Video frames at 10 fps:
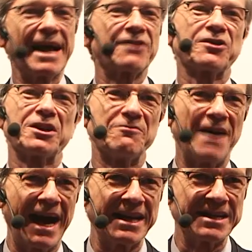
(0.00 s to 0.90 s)
that's a
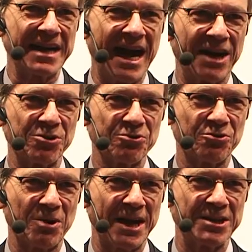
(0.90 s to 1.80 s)
divide and conquer
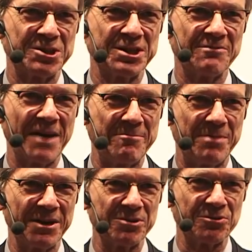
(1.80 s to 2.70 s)
strategy of
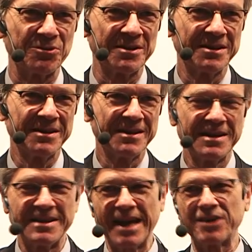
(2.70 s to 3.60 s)
empires.
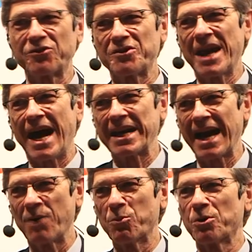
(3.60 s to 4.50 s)
That is
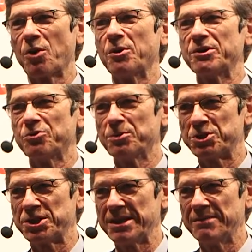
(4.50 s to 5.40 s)
not how we're going
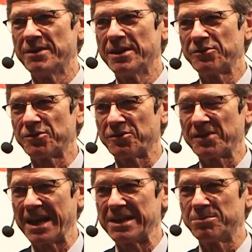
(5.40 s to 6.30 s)
to achieve
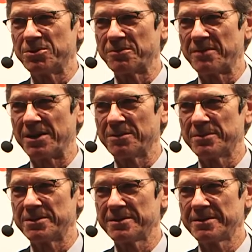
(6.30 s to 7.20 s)
sustainable
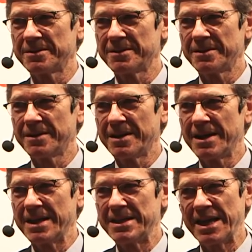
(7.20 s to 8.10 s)
development.
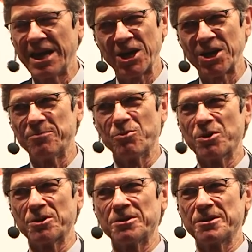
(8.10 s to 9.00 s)
The Arab
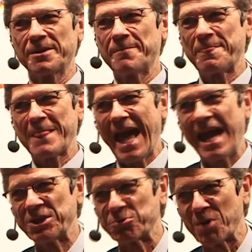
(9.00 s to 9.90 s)
world
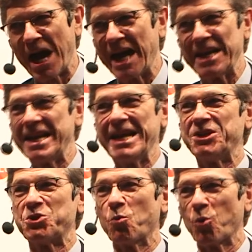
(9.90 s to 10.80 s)
and Iran
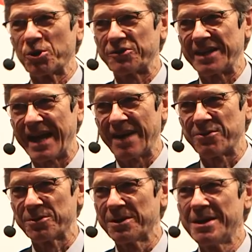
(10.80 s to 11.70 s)
need to work
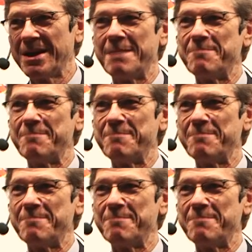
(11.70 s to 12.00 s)
together